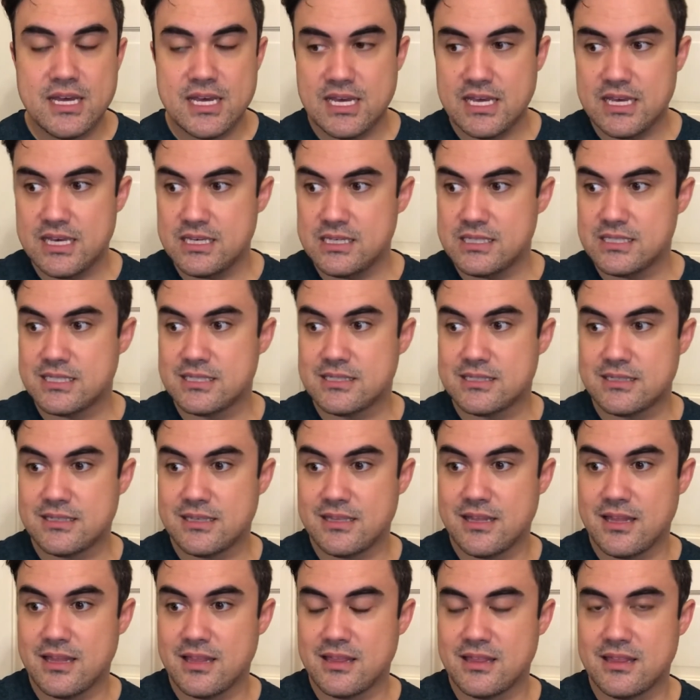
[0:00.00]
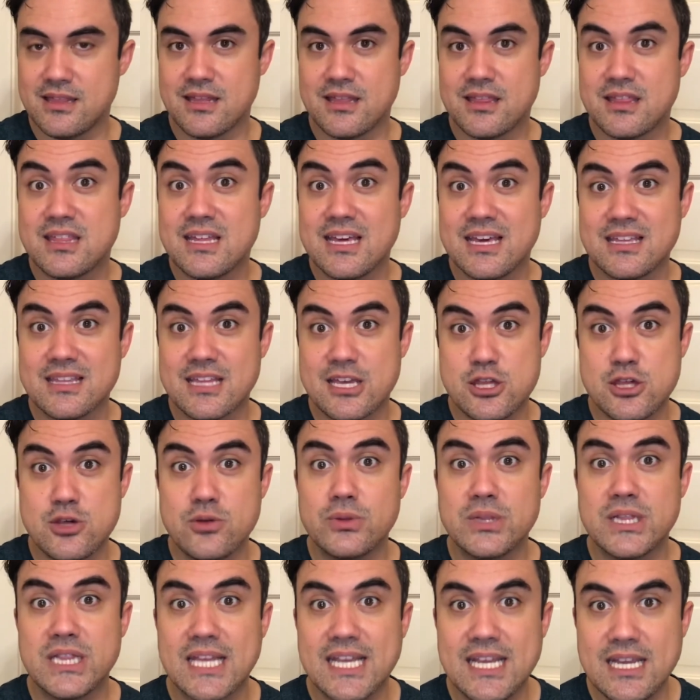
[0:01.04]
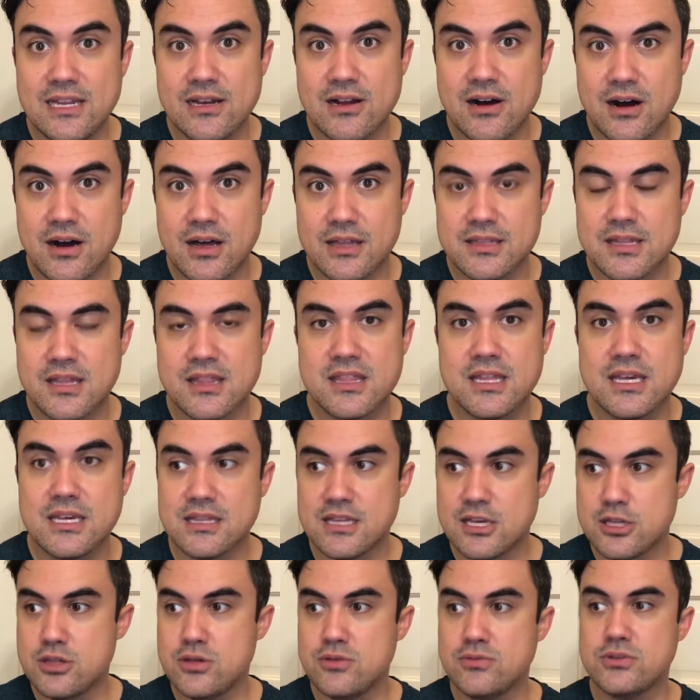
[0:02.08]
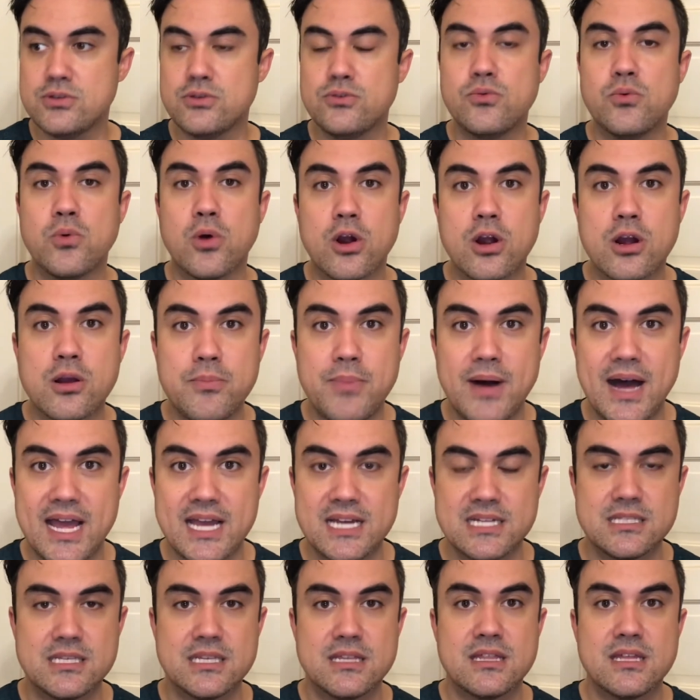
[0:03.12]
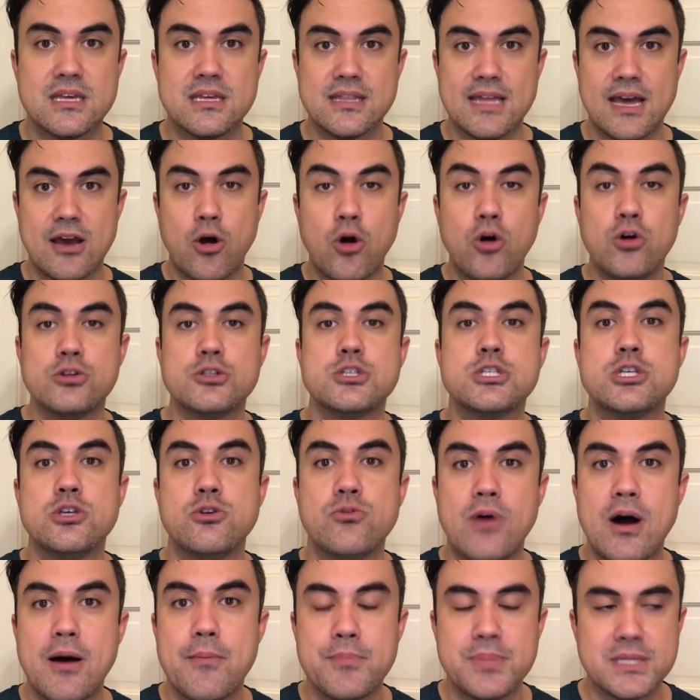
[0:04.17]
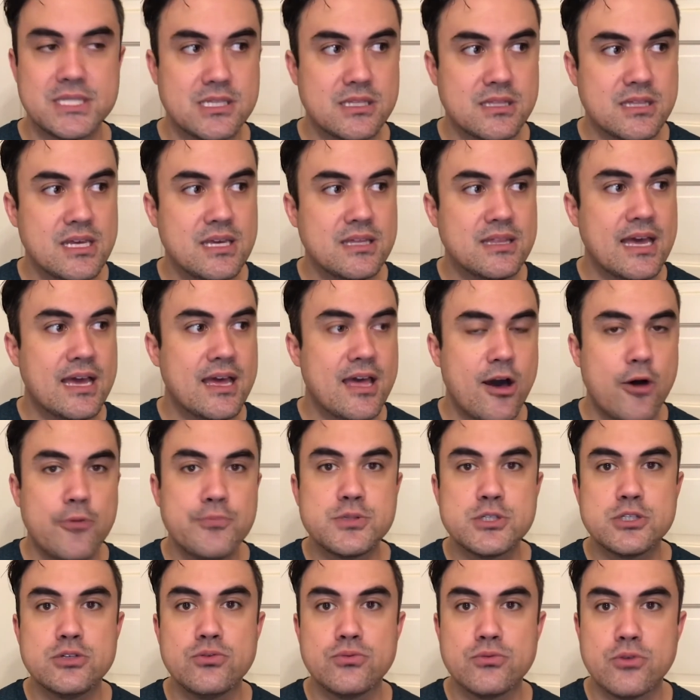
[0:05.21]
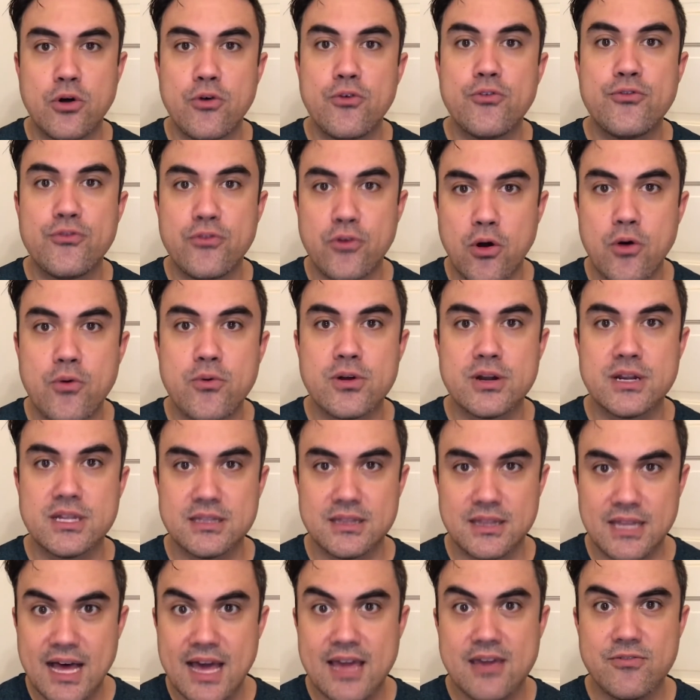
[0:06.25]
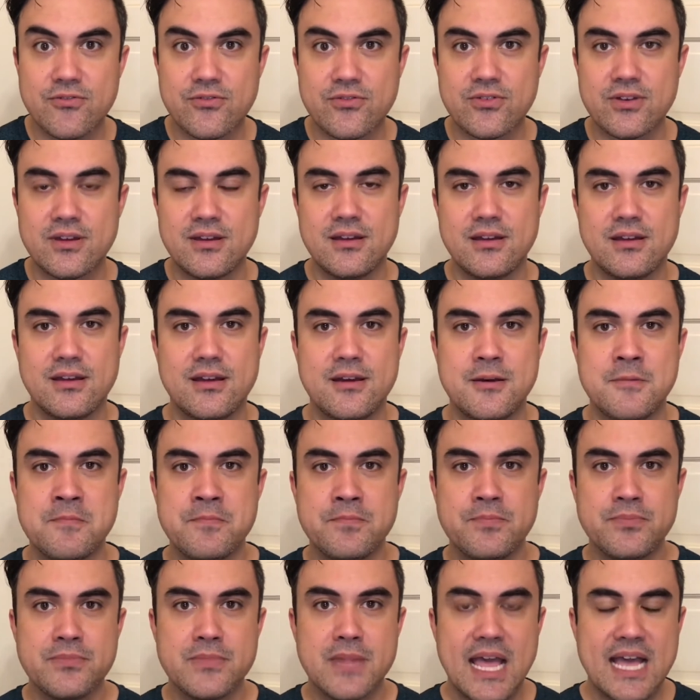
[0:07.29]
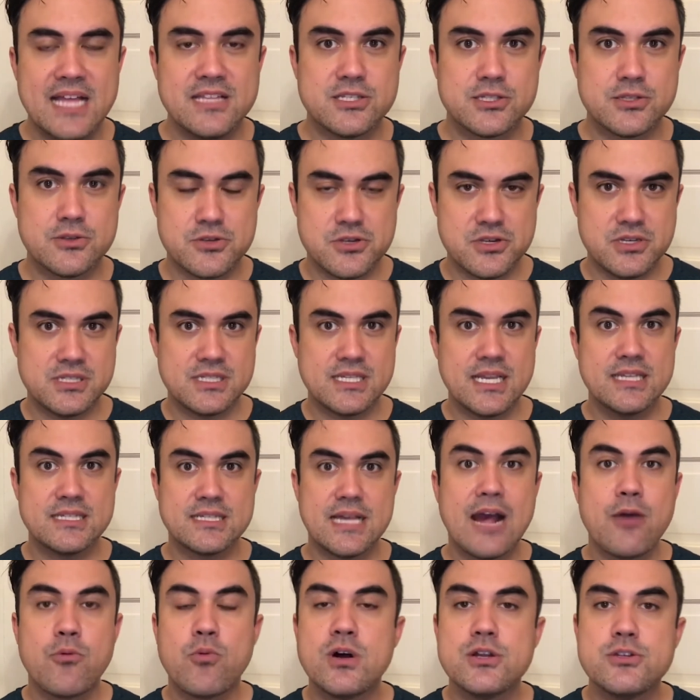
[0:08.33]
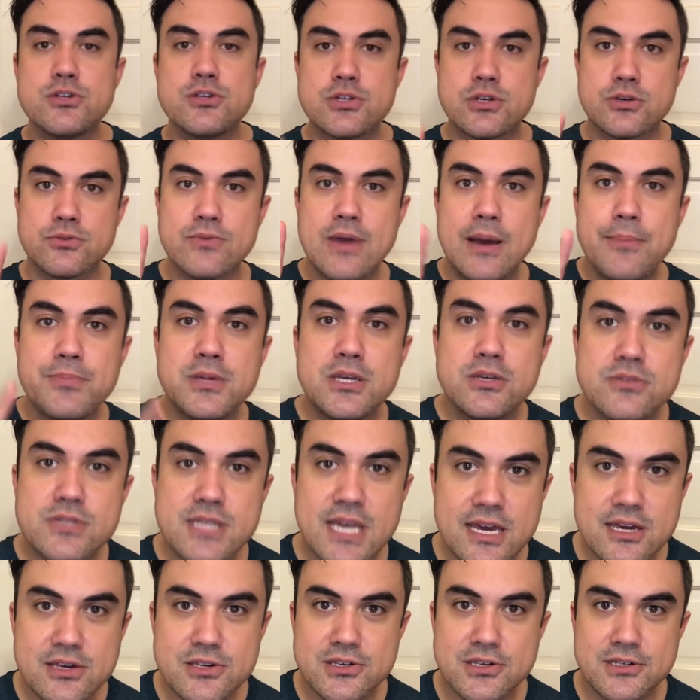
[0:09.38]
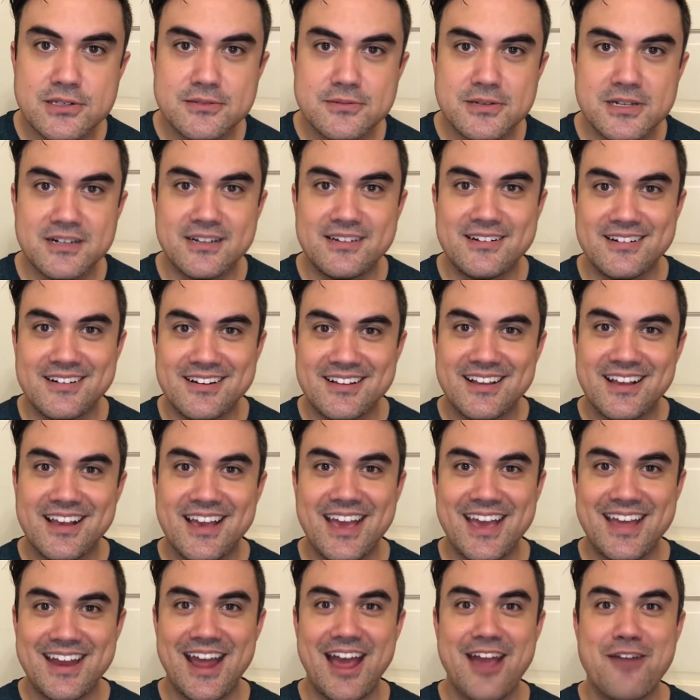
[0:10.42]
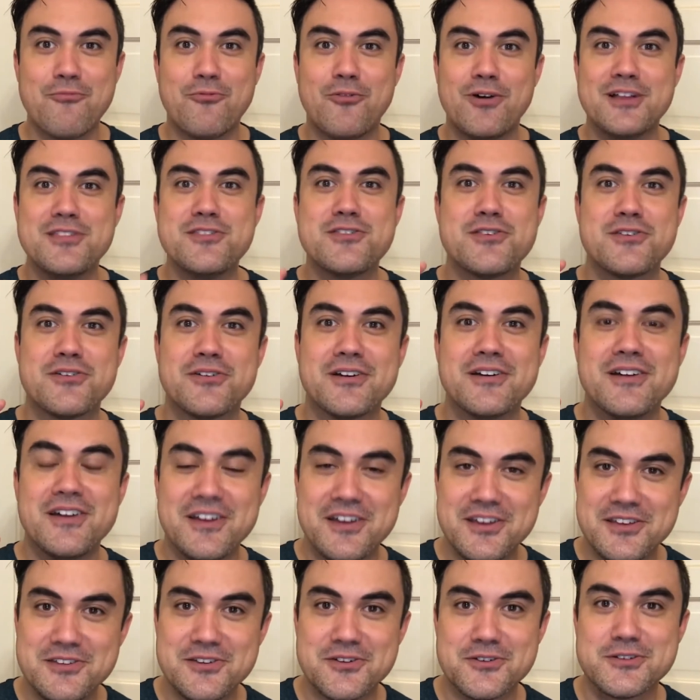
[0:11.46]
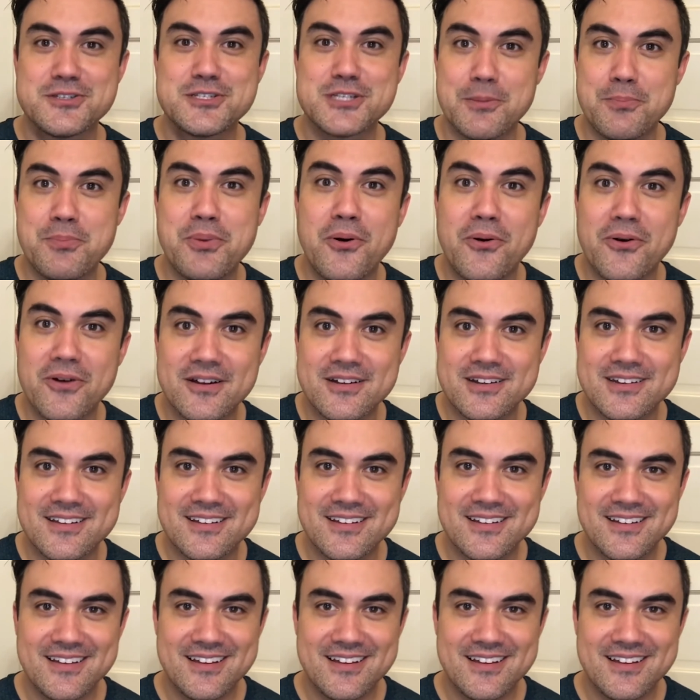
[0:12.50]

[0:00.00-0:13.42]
is the thing that you lean on, the thing that you do work by. It's a thing that holds you up. It's a thing that helps you go forward in life. And so she says, "I want your reputation and I want your support."